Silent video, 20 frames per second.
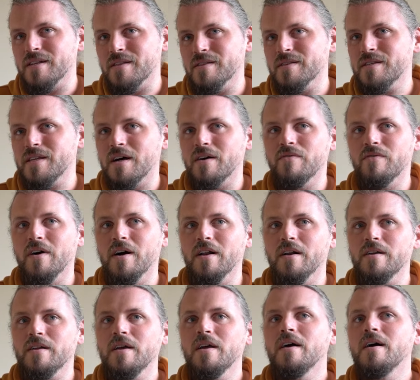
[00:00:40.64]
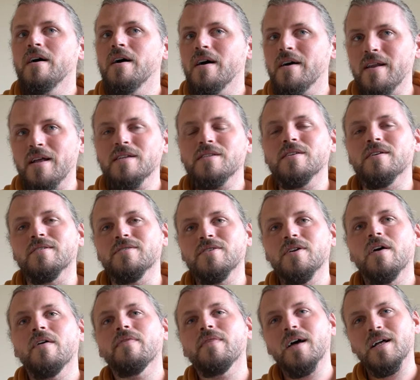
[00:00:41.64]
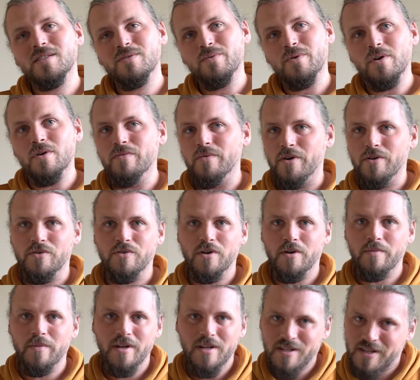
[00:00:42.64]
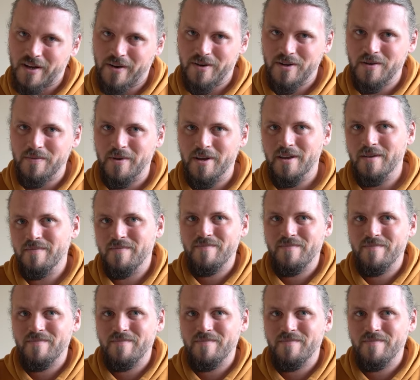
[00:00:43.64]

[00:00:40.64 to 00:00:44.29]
in the South Island, and as such, that's where our road trip is going to be.